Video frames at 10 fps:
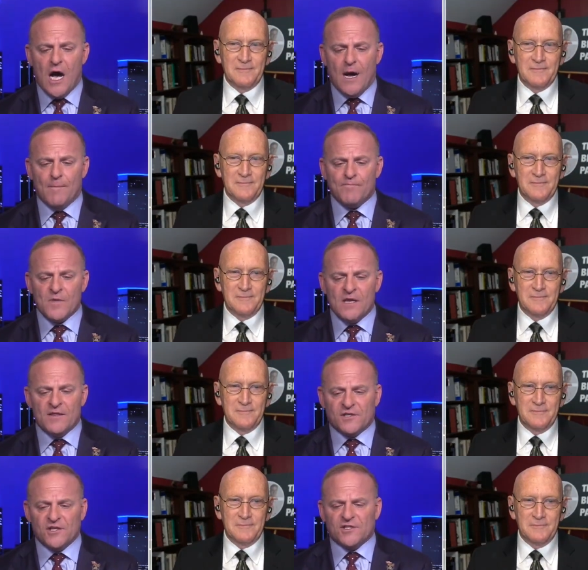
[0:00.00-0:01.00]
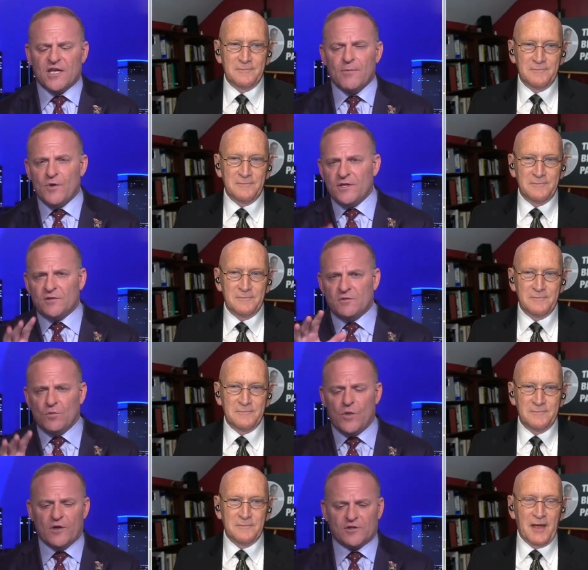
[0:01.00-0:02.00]
Speaker 1: Um, this is him with his
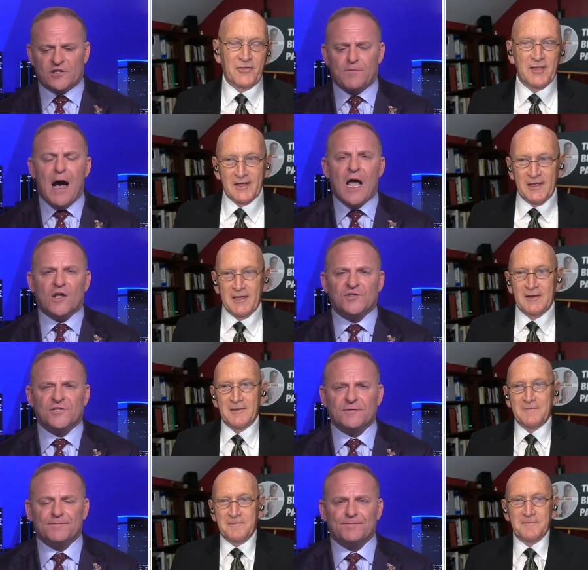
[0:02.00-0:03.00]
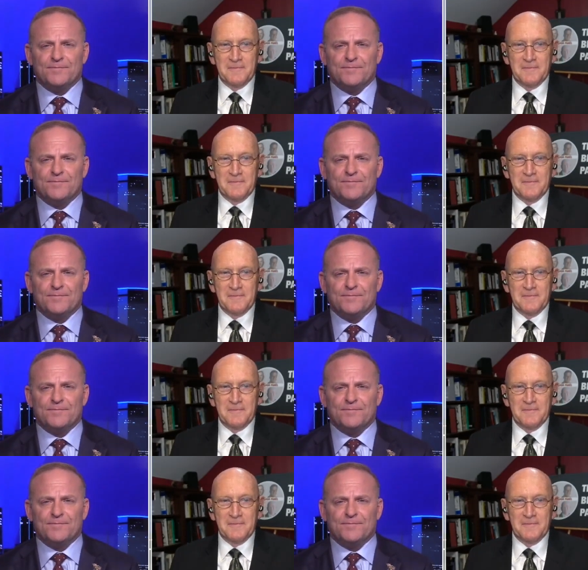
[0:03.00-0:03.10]
weird. I think smiles. I can. Yeah.